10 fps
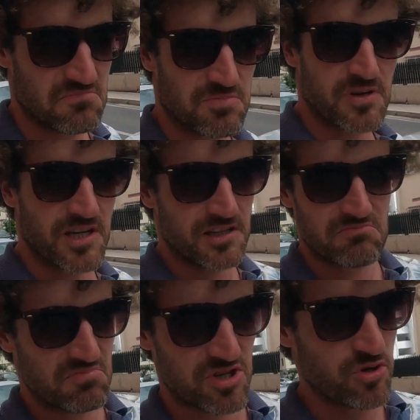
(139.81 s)
It's
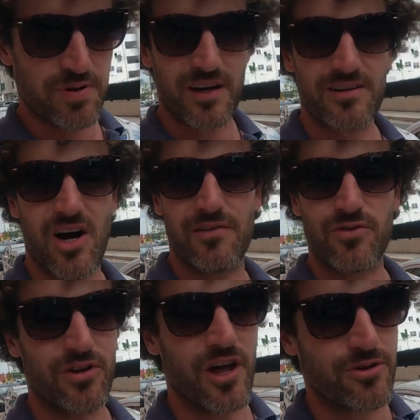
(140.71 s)
been super.
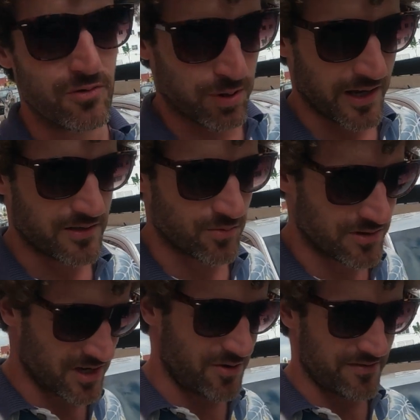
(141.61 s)
I've got no complaints
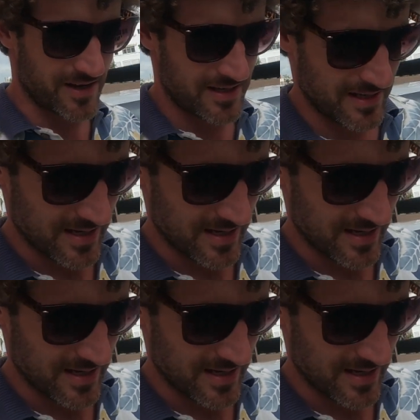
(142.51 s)
whatsoever.